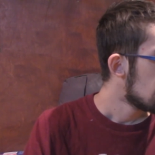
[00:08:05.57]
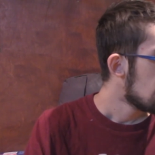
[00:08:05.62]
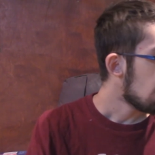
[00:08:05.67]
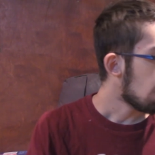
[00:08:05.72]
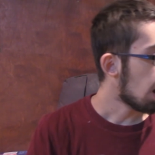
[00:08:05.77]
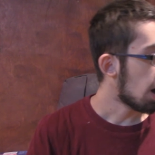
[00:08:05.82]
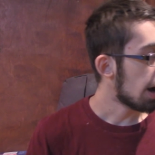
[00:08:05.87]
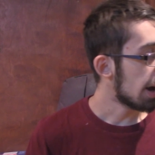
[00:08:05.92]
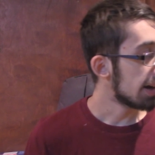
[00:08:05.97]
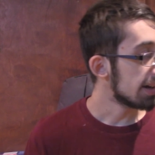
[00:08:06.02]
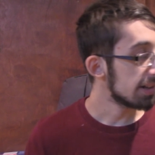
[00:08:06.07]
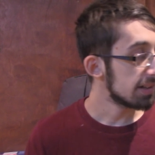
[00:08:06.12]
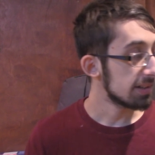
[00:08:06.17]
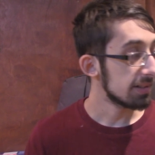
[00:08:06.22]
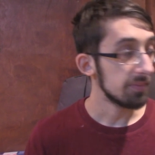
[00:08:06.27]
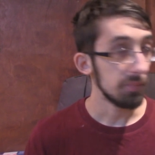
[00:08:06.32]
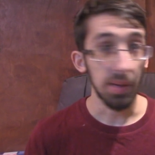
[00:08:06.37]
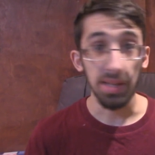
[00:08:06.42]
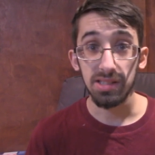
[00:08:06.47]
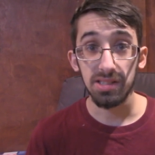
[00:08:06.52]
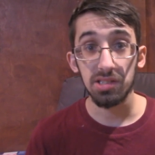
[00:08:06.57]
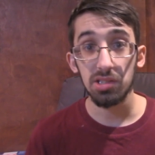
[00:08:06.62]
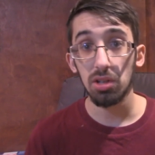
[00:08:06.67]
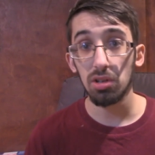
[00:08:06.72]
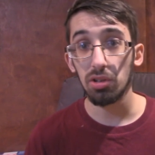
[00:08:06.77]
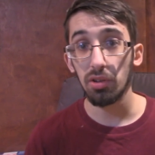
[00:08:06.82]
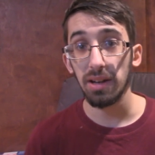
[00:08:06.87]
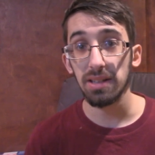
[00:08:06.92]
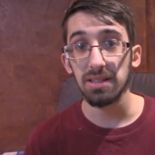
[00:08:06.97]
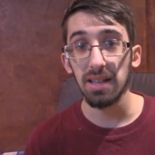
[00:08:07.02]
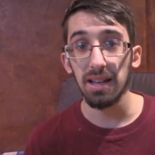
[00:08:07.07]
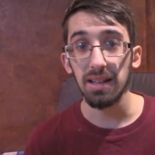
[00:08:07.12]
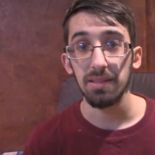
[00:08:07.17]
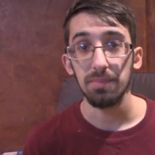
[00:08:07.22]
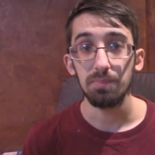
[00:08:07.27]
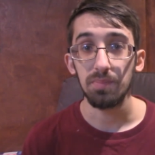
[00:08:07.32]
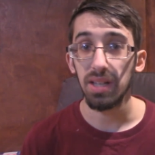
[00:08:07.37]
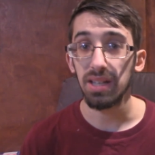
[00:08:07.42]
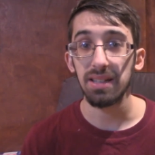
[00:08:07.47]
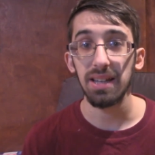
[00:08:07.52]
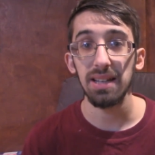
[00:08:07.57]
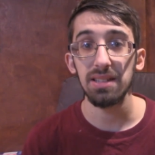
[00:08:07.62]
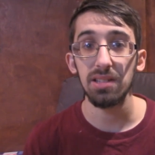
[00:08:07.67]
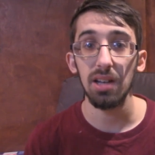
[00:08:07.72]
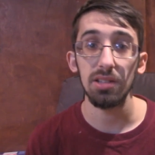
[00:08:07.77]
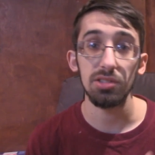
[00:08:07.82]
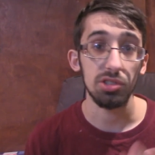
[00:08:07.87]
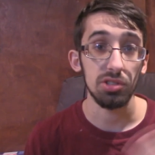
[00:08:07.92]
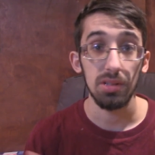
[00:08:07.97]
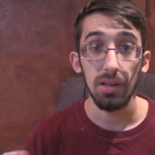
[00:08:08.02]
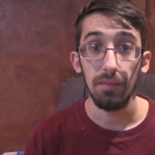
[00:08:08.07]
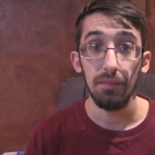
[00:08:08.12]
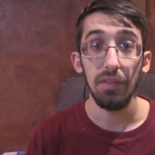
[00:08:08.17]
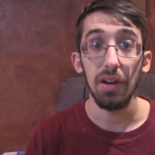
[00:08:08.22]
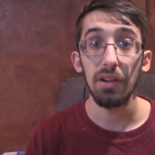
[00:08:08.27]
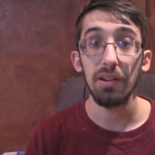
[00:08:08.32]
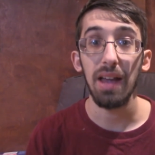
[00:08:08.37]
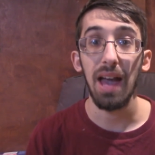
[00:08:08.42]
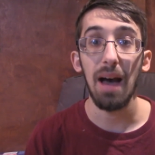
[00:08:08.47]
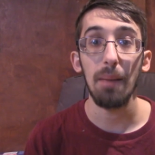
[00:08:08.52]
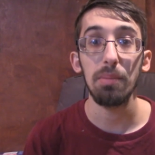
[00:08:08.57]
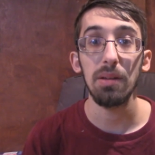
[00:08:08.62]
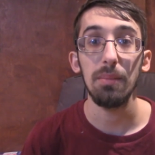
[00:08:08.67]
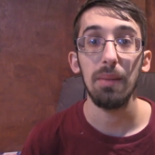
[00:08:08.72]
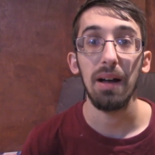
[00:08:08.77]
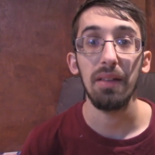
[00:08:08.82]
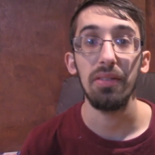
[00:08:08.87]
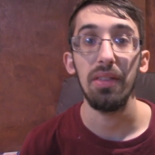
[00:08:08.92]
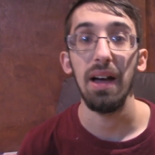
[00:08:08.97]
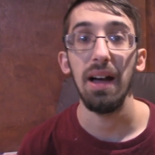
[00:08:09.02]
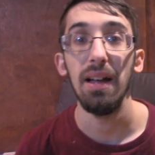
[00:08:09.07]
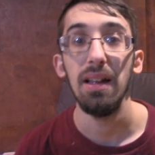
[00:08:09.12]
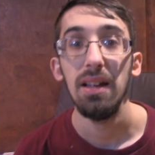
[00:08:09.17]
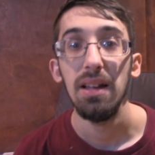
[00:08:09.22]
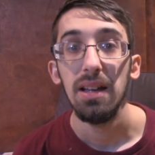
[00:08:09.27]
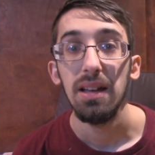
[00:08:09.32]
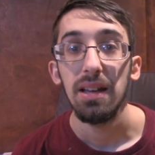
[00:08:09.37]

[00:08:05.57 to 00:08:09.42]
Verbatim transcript: Uh, it's still a great deck. Didn't get touched. Very happy about that.